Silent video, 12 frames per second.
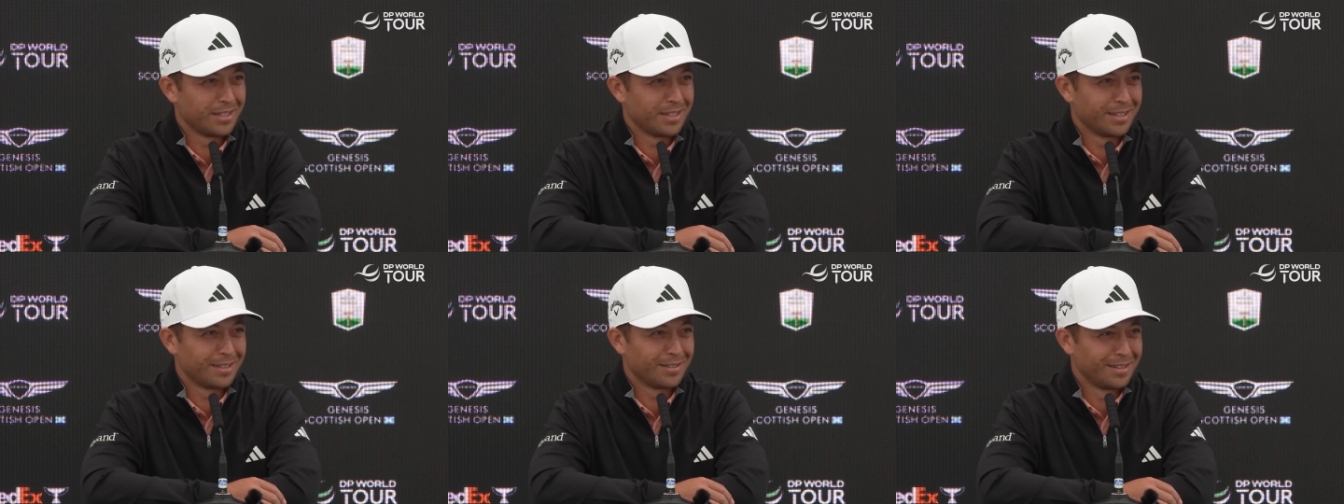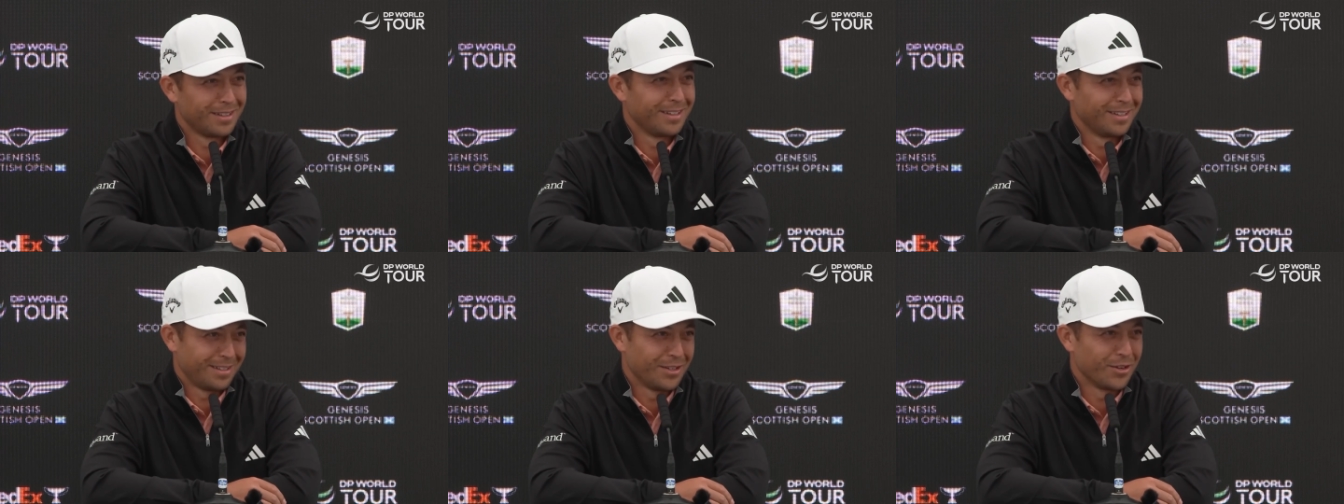Uh,
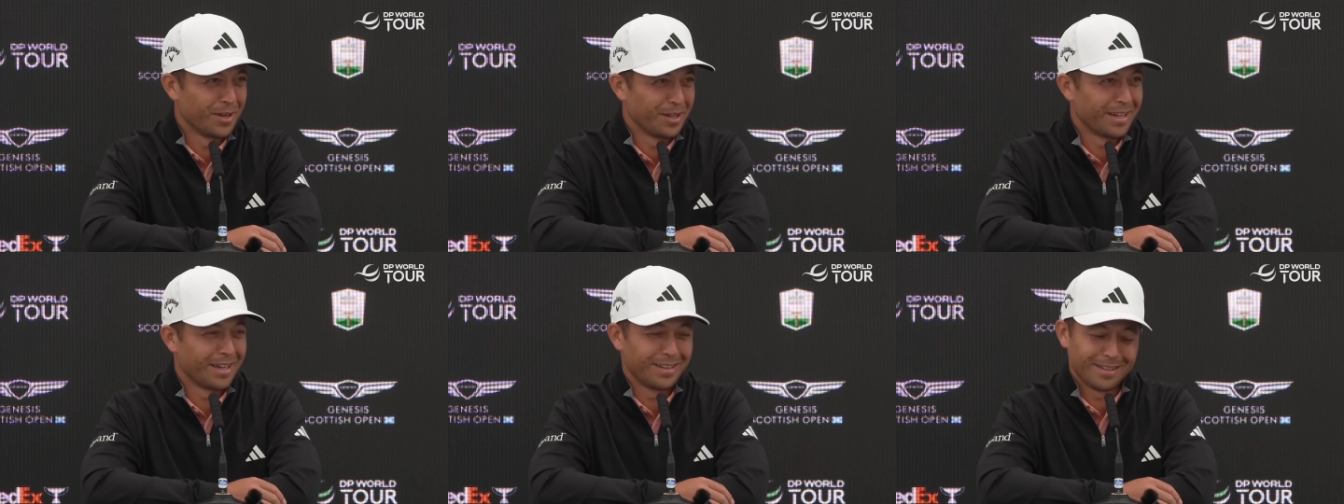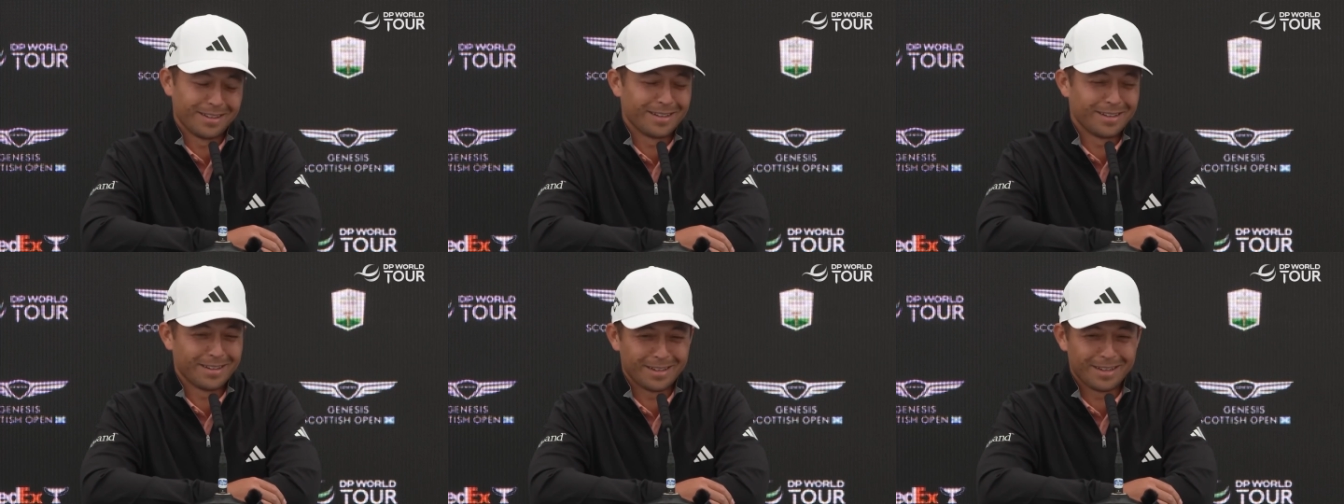knowing that uh,
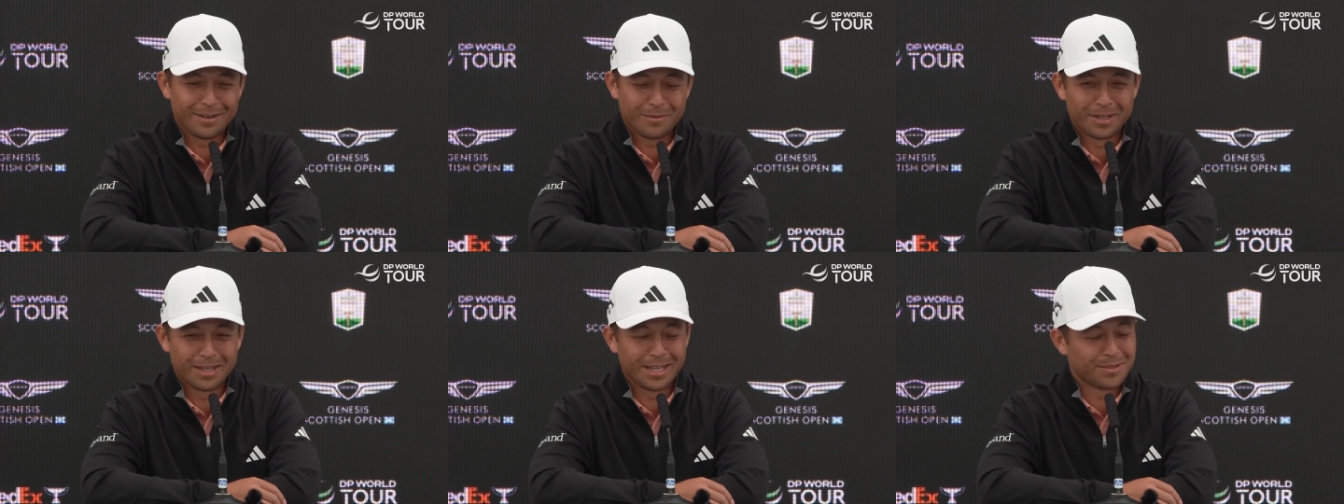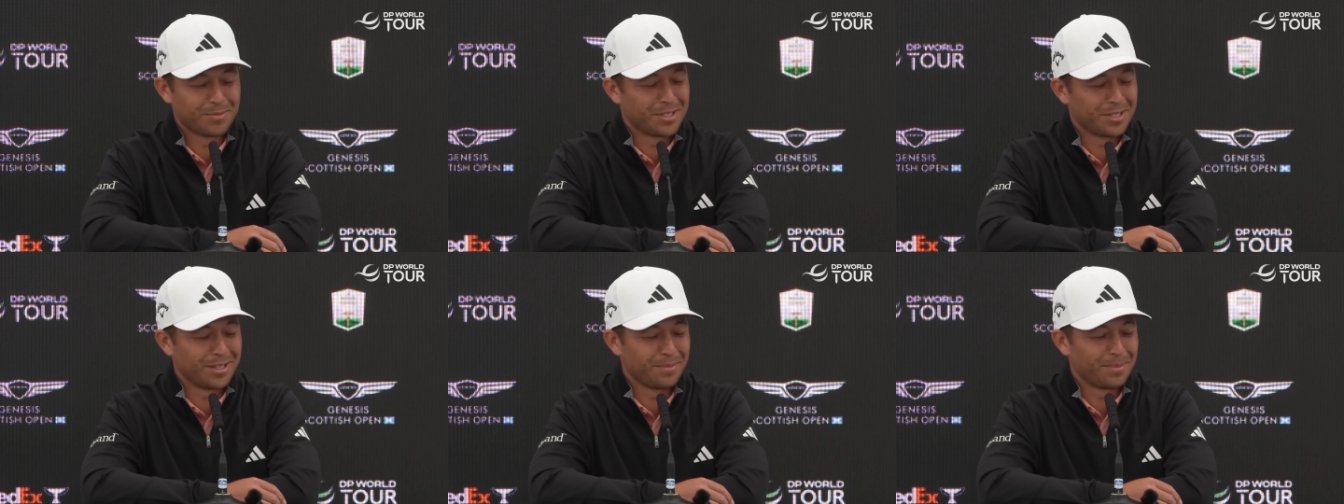I wanted to get some
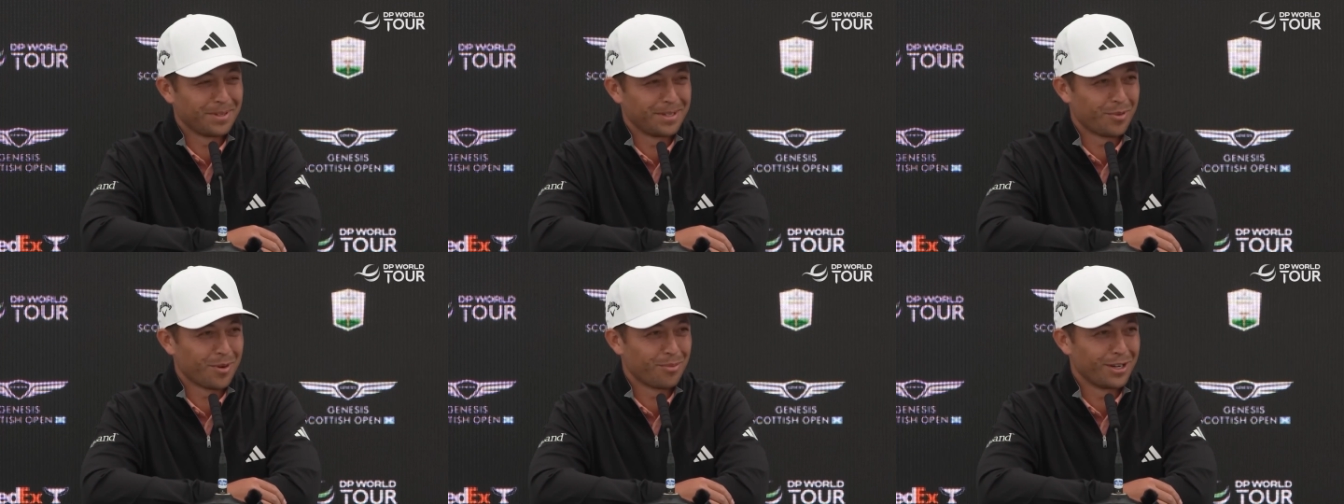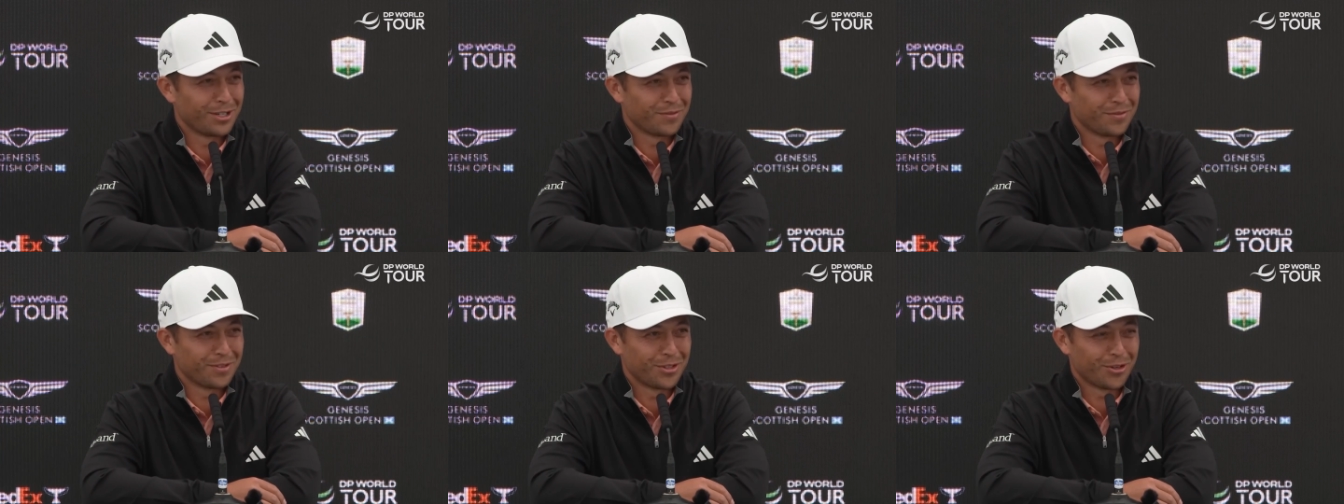sleep in preparation
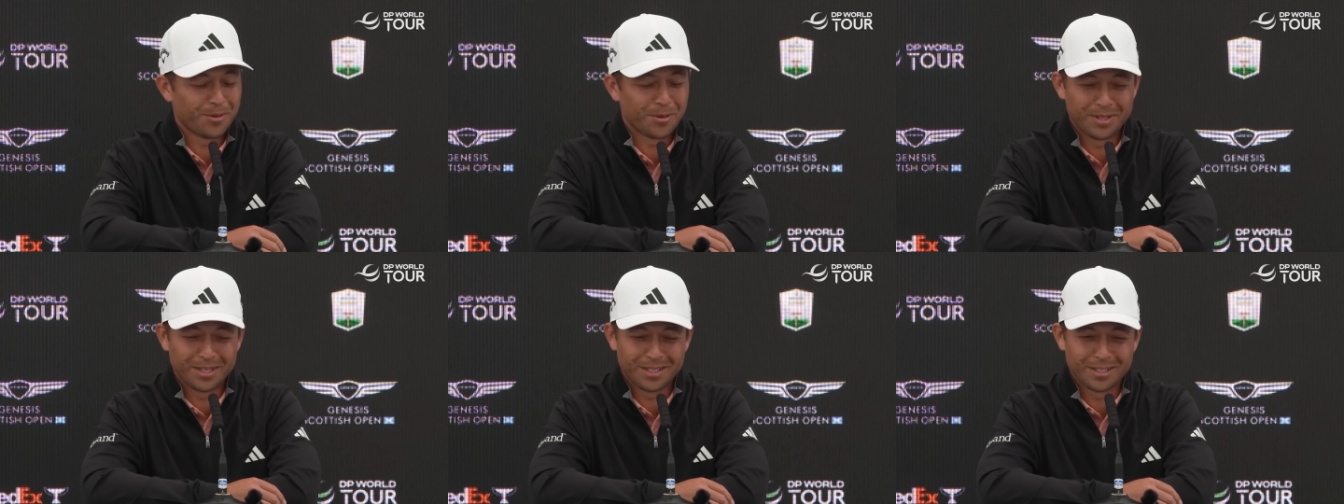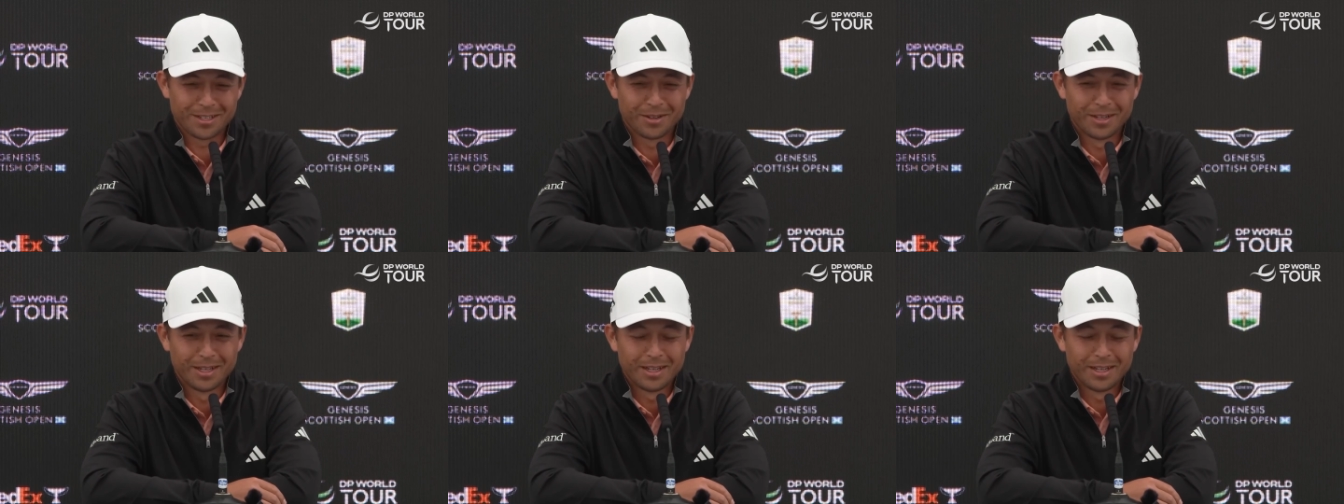for the tournament week. So